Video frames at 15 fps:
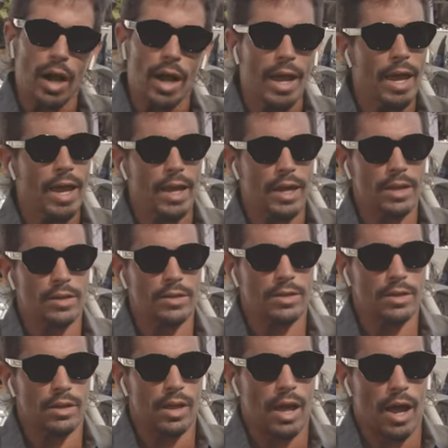And
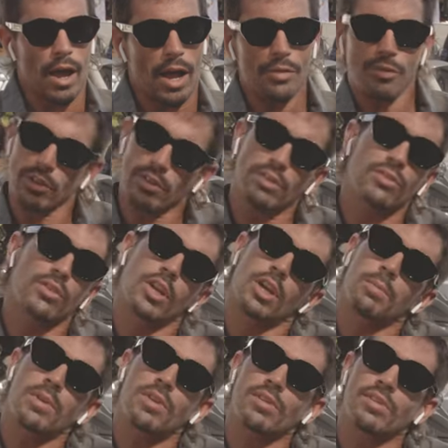I think this is
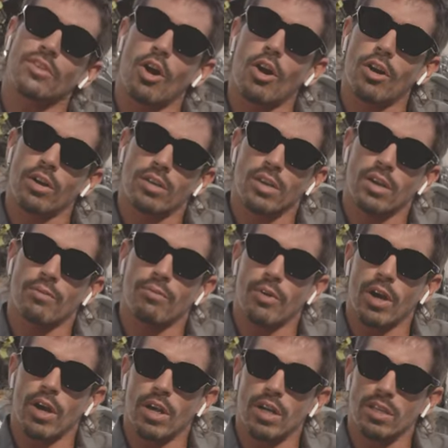gonna be the start of
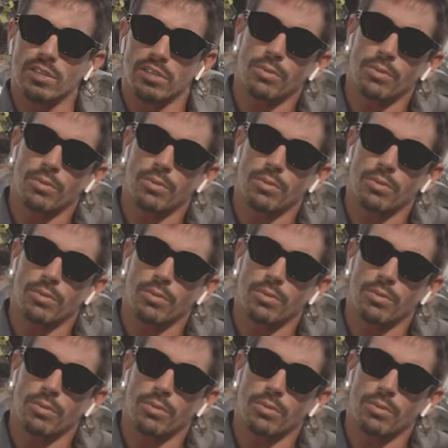uh,